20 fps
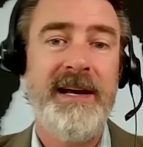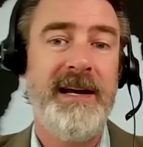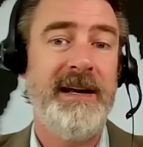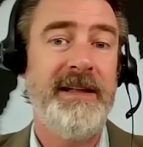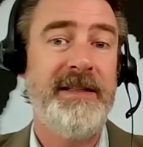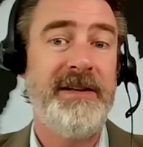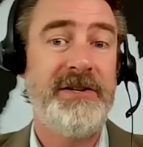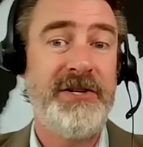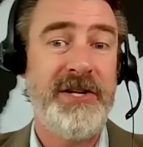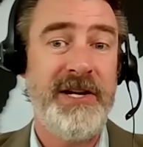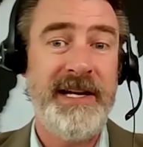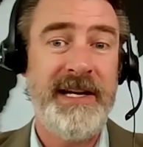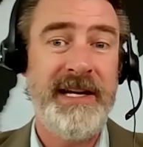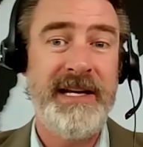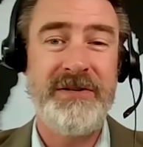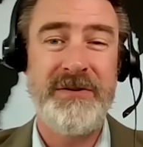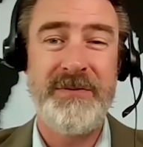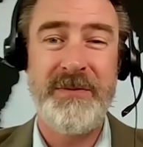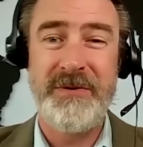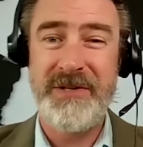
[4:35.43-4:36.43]
Uh, the
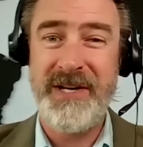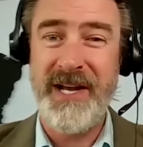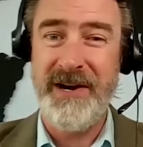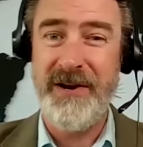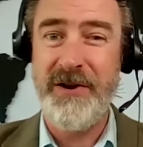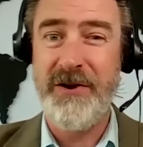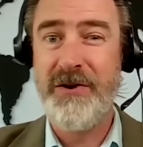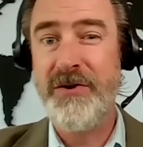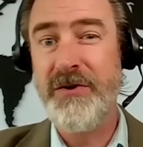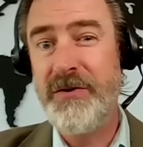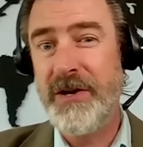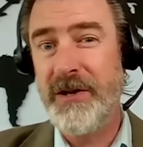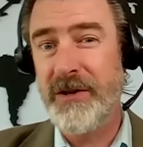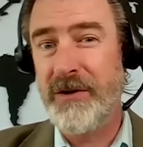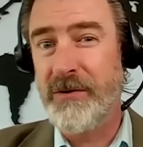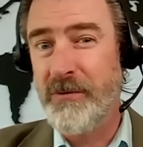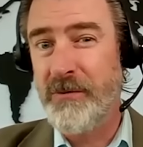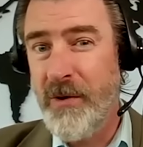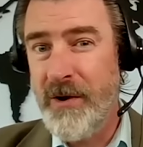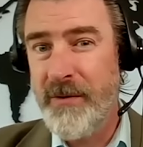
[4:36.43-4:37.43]
Chinese almost got in a
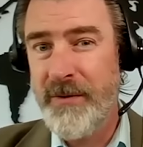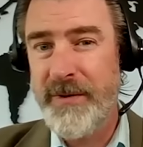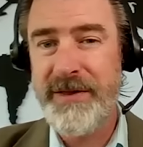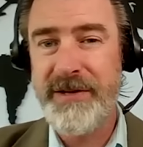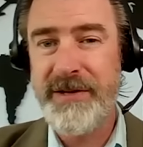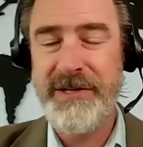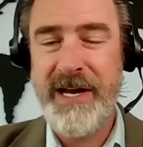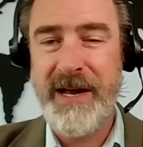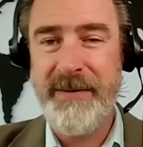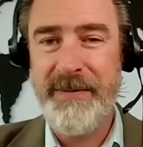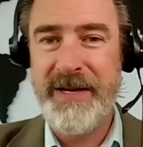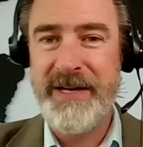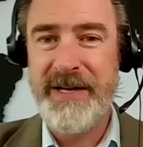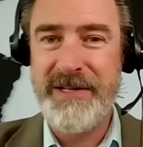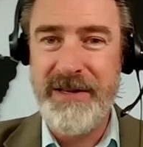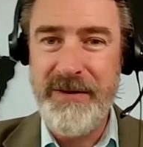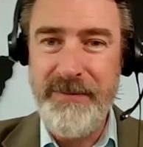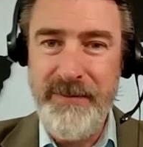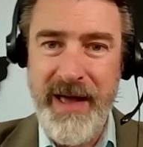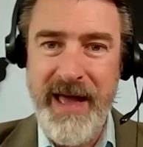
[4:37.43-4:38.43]
nuclear war with the
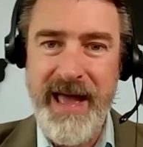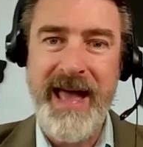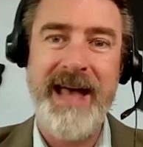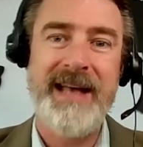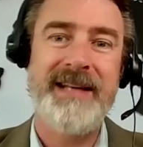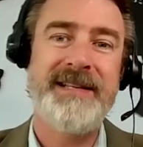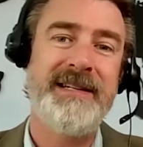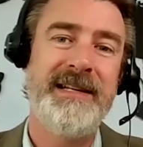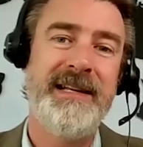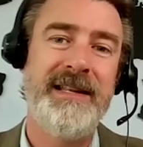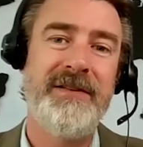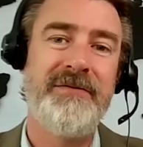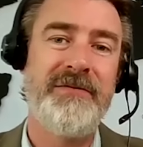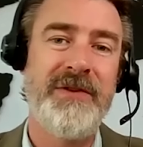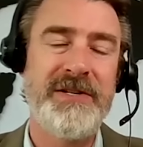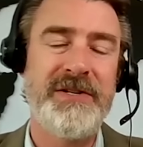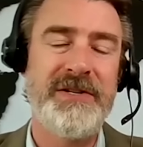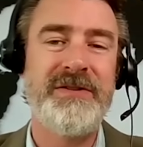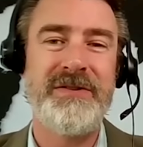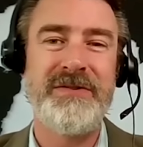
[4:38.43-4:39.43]
Japanese in the past, and the
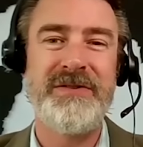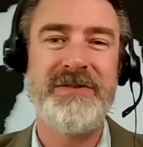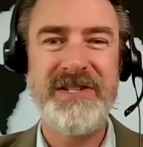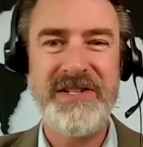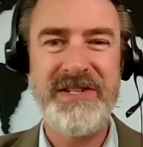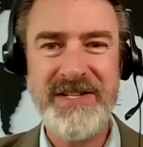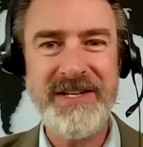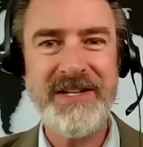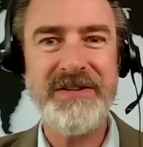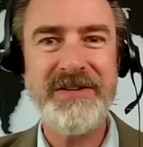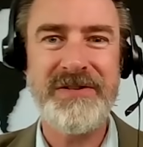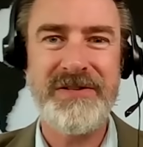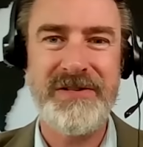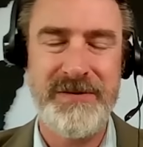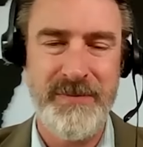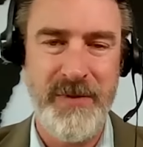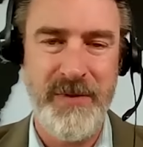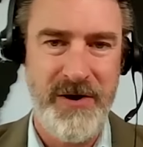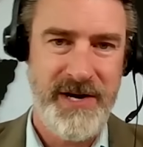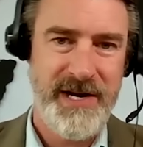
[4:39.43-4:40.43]
Russians are still
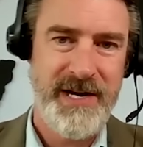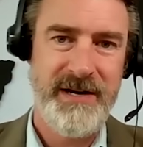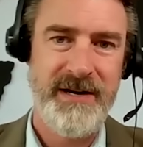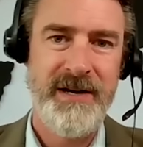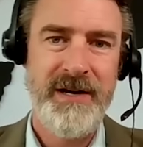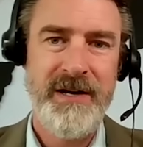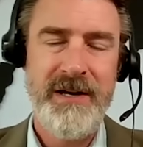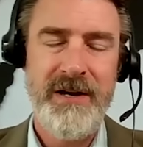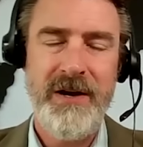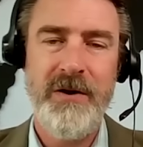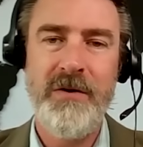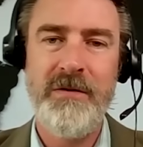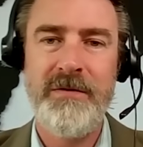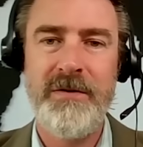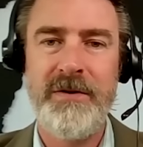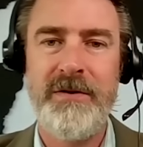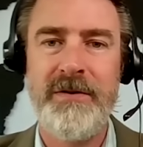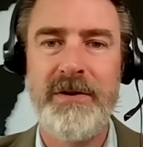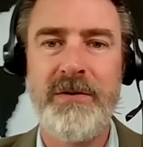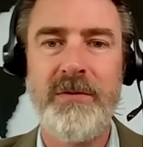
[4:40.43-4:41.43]
smarting
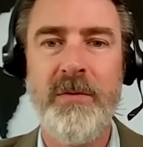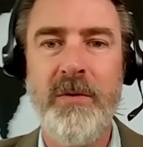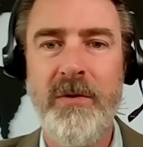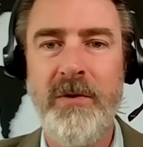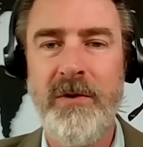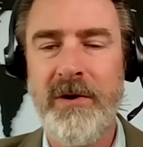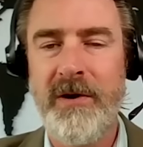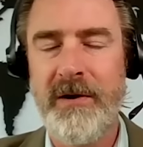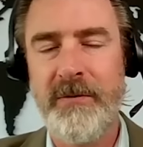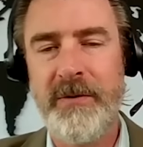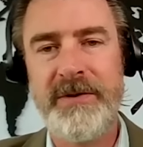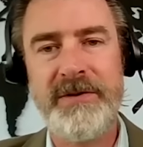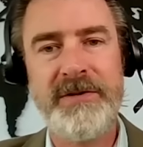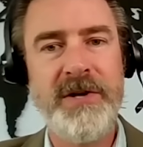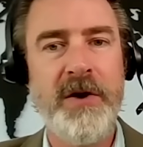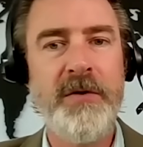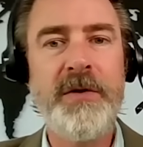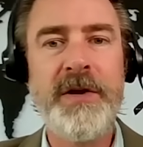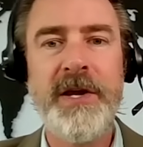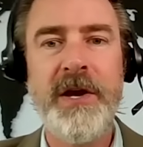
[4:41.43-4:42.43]
over their war with
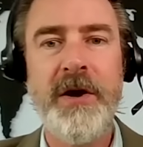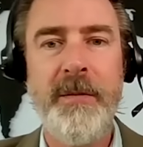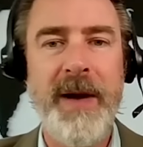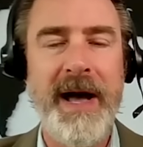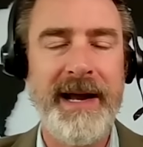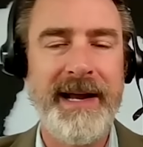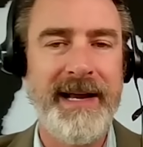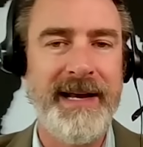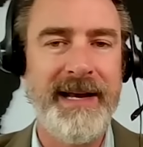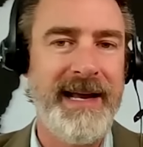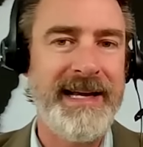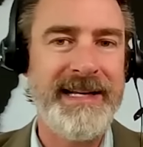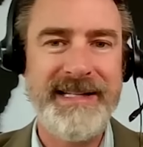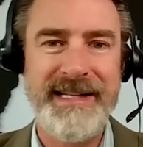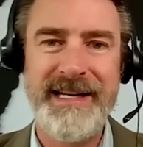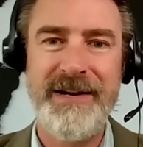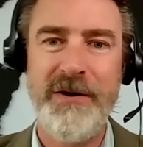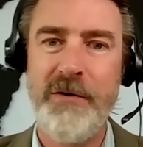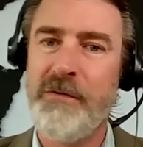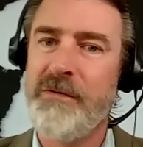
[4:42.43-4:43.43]
Tokyo back in
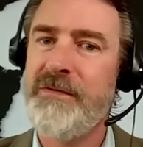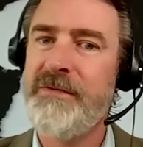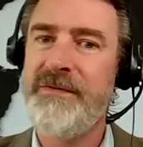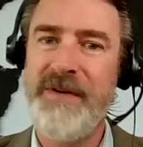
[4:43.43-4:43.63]
nineteen oh